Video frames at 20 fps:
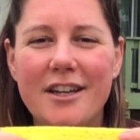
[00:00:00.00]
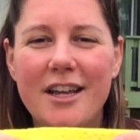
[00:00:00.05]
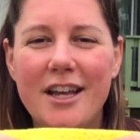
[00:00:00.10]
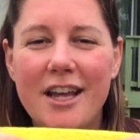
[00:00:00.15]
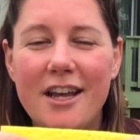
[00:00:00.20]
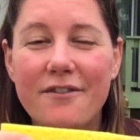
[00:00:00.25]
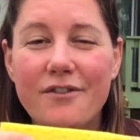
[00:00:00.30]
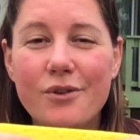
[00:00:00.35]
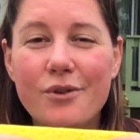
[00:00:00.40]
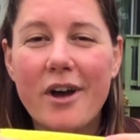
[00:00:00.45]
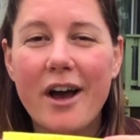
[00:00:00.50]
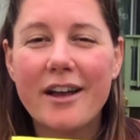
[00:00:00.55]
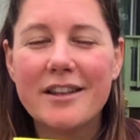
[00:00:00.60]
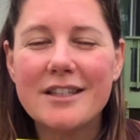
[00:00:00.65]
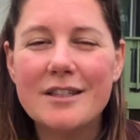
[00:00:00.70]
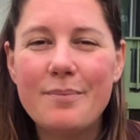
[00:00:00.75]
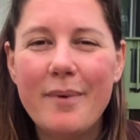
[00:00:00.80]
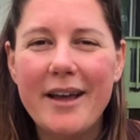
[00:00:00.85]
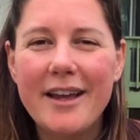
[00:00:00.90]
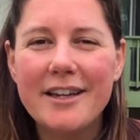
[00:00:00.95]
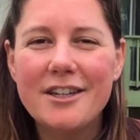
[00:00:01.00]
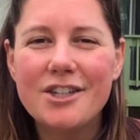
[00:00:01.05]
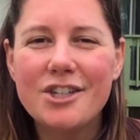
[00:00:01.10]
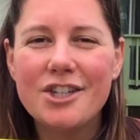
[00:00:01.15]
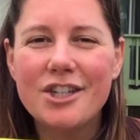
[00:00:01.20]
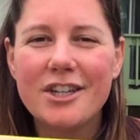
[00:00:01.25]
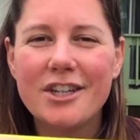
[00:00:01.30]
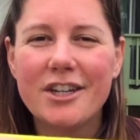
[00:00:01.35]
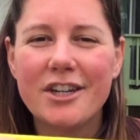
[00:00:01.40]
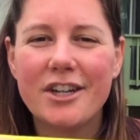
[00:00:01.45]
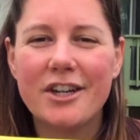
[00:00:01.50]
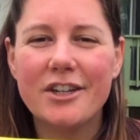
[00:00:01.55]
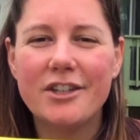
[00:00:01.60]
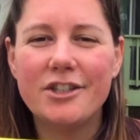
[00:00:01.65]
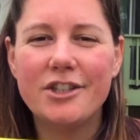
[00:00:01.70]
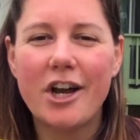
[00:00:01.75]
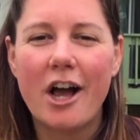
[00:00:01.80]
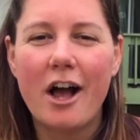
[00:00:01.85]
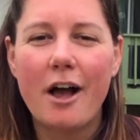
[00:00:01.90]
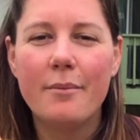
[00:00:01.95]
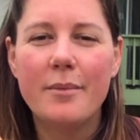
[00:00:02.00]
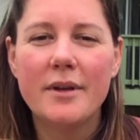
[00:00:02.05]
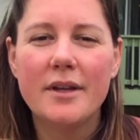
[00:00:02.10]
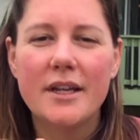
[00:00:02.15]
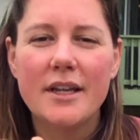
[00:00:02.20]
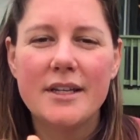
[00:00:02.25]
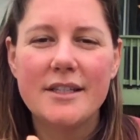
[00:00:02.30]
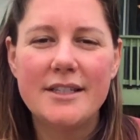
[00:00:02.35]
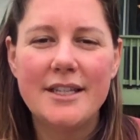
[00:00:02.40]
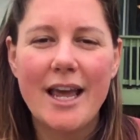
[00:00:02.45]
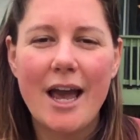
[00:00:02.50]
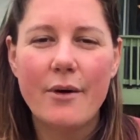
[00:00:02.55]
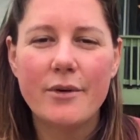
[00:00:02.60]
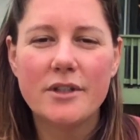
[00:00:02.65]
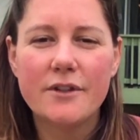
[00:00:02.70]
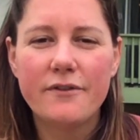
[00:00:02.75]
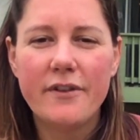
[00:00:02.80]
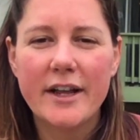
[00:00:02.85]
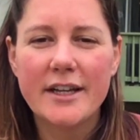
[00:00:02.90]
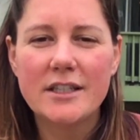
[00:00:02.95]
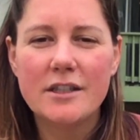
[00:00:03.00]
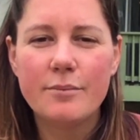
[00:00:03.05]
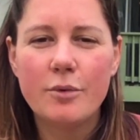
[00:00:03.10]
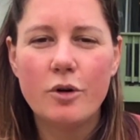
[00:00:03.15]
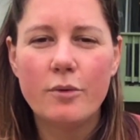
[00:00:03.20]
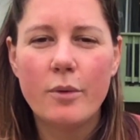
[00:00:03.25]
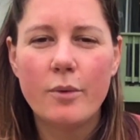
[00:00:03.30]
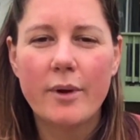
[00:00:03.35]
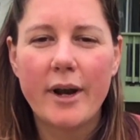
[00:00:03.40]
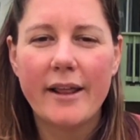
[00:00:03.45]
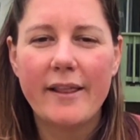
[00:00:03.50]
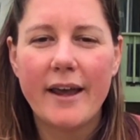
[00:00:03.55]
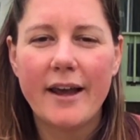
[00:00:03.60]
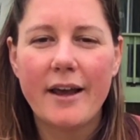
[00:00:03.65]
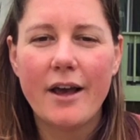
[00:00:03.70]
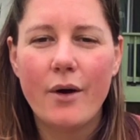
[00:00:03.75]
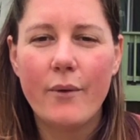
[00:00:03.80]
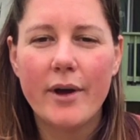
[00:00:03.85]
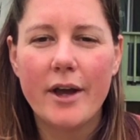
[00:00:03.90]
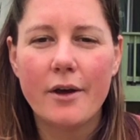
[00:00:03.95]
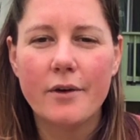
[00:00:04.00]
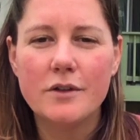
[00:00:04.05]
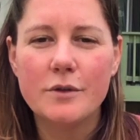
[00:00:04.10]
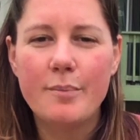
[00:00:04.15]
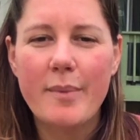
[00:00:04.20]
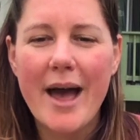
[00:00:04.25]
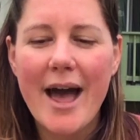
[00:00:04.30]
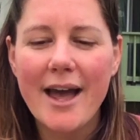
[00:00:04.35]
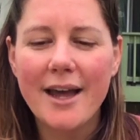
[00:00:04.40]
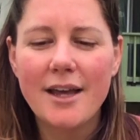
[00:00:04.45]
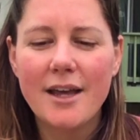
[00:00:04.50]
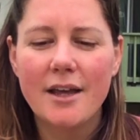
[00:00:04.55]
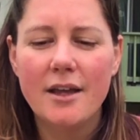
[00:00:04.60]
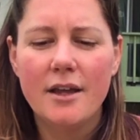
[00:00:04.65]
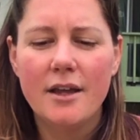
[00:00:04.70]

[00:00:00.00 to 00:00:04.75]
If you got sponge, good job. See how it's flexible, but when I let go, it goes back.